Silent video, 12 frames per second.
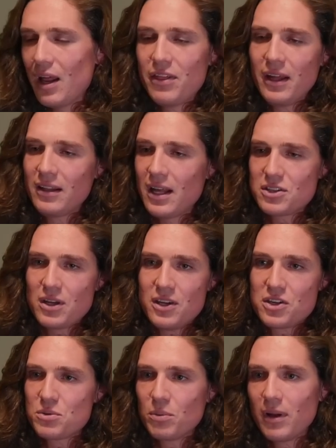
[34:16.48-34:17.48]
And I think that's
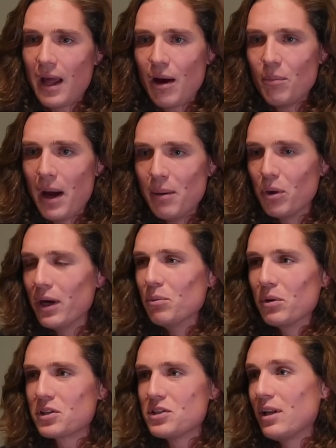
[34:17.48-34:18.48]
just how my brain
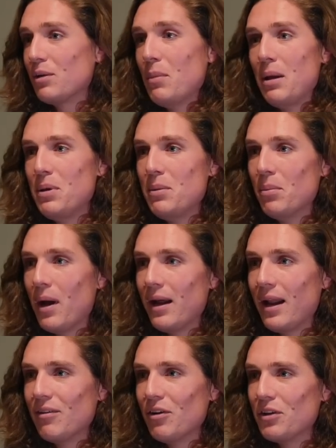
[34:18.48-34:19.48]
works. And like make people
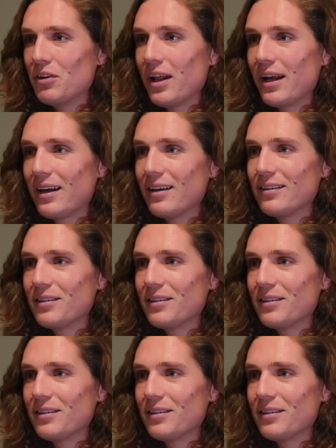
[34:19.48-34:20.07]
might have other like